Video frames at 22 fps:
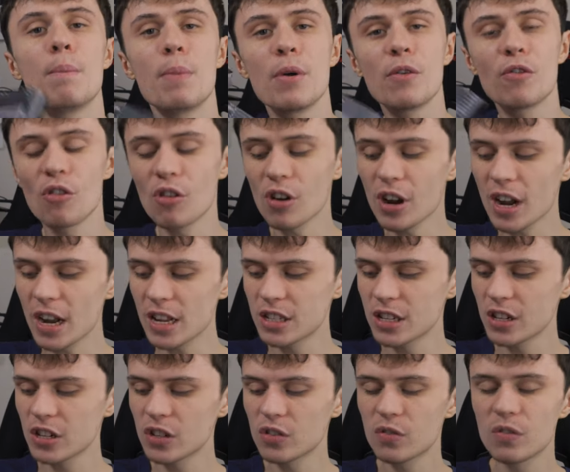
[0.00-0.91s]
Before I get
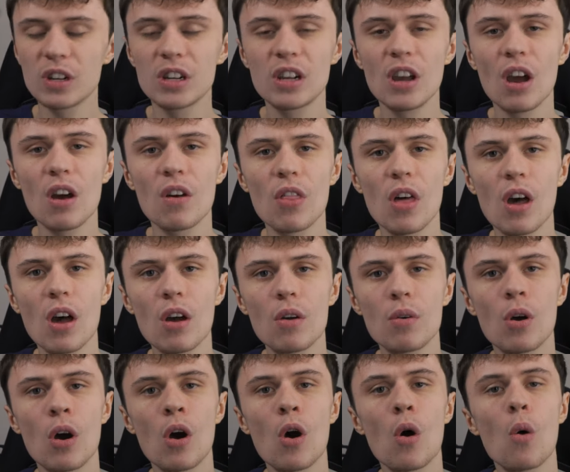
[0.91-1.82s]
into this video
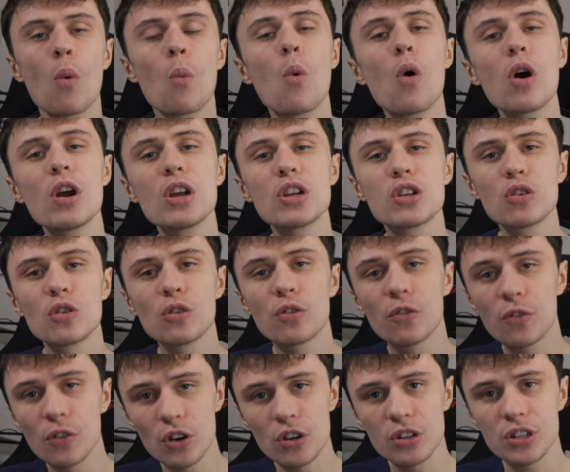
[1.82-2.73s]
though, what is your
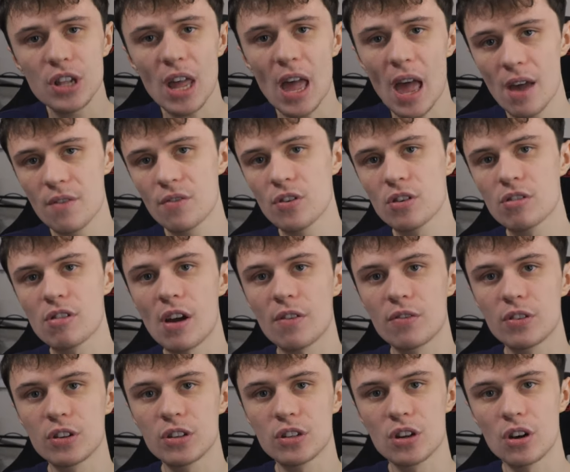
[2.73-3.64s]
first ever
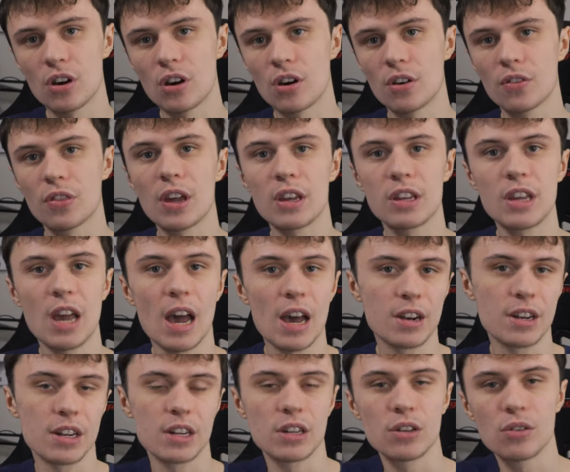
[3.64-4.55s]
graphics card that you
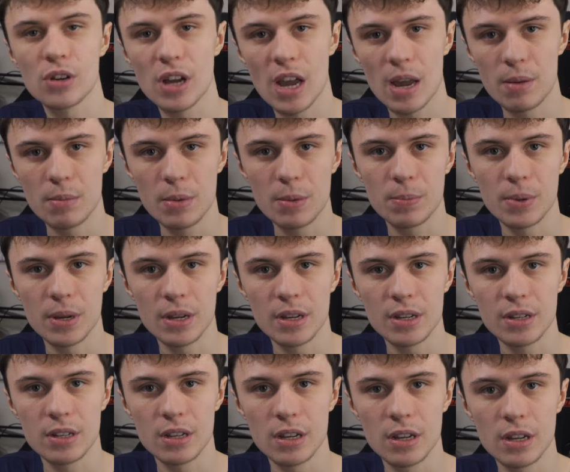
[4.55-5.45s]
had in your gaming
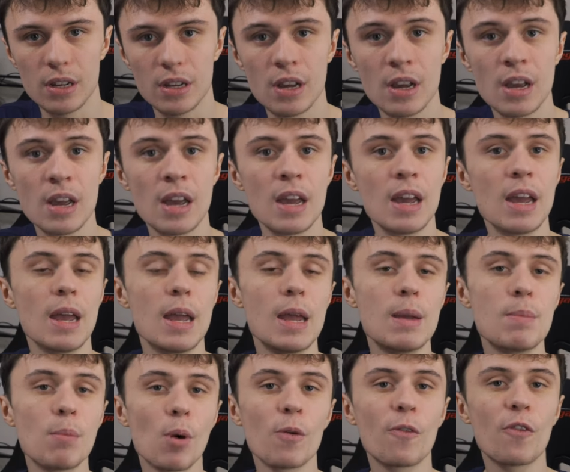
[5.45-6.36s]
PC?
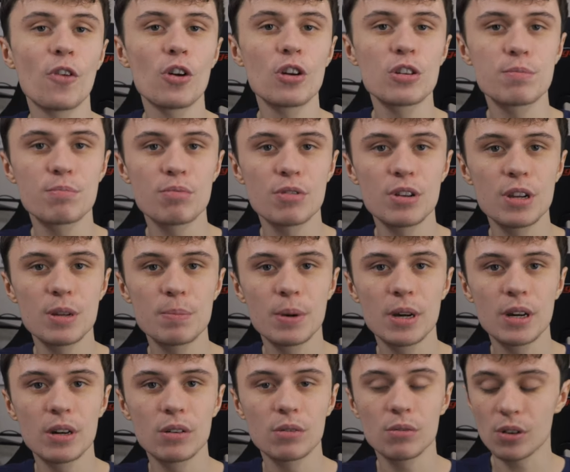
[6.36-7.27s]
In my first
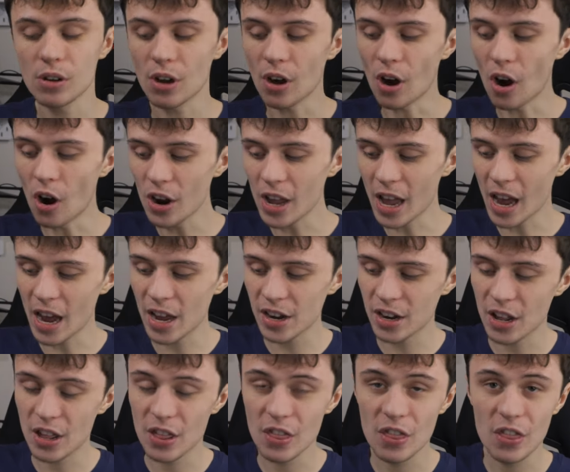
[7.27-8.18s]
pre-built, I
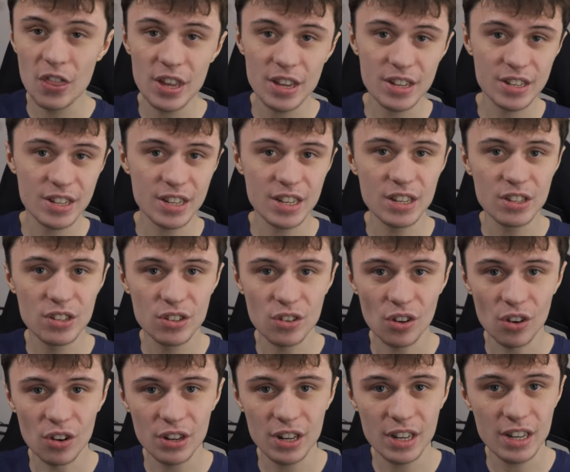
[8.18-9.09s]
had this
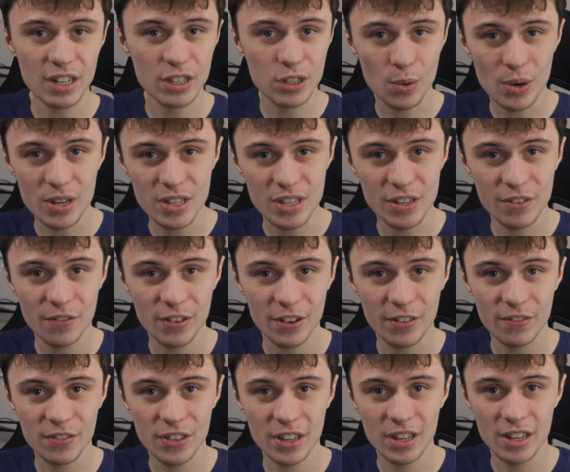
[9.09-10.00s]
inside it in
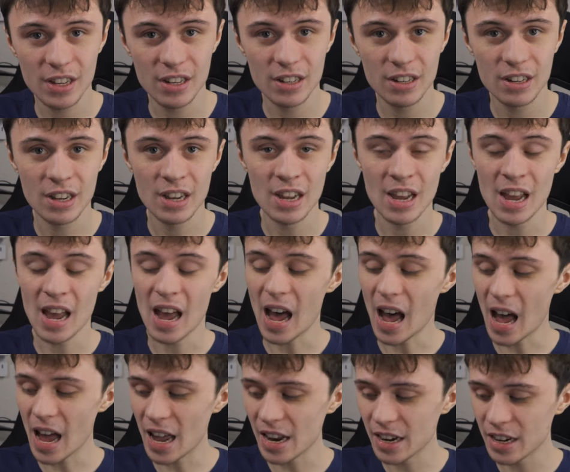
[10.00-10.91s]
2015,
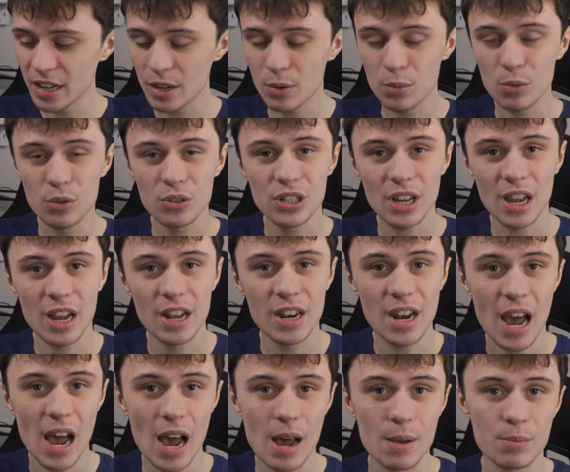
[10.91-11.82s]
and it was
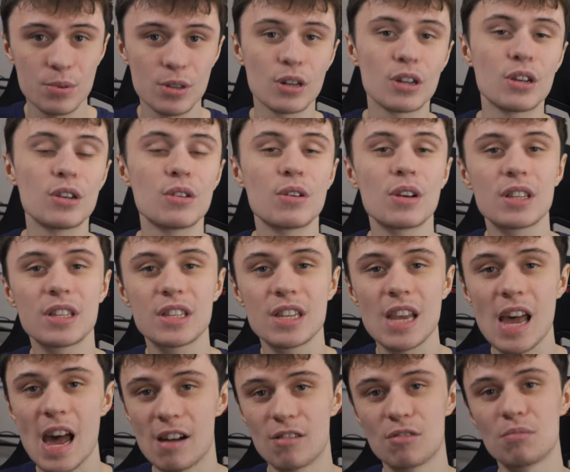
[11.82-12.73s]
an absolute
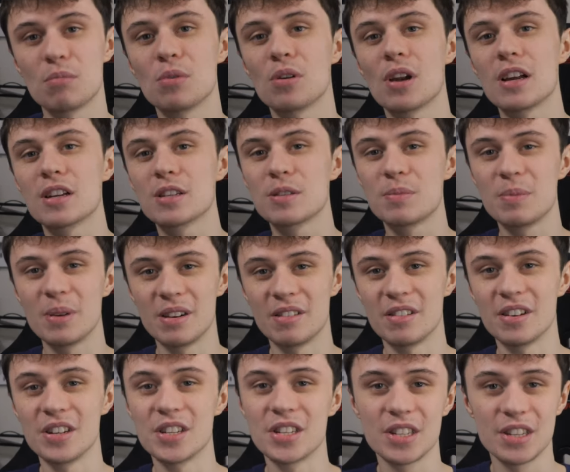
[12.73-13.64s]
terrible
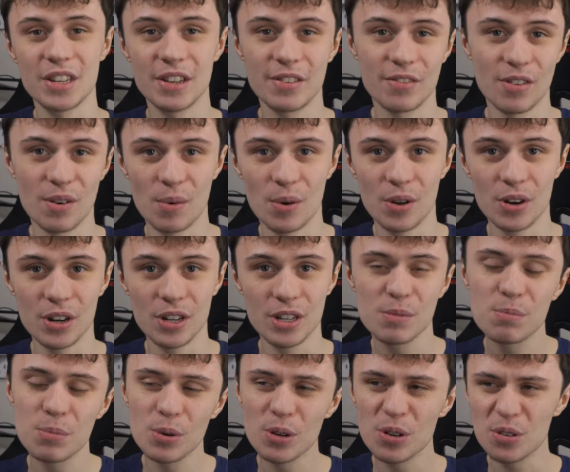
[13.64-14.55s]
experience, if I'm
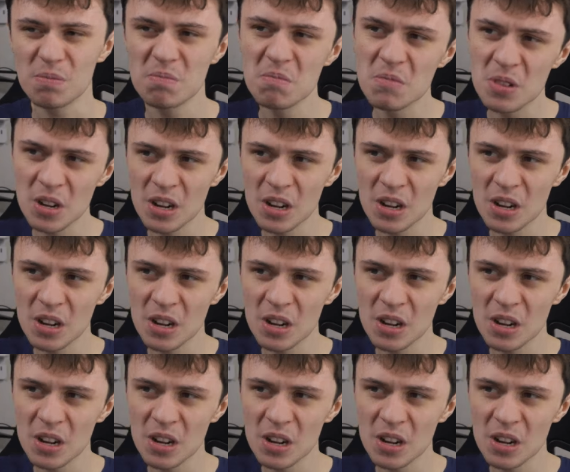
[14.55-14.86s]
honest, but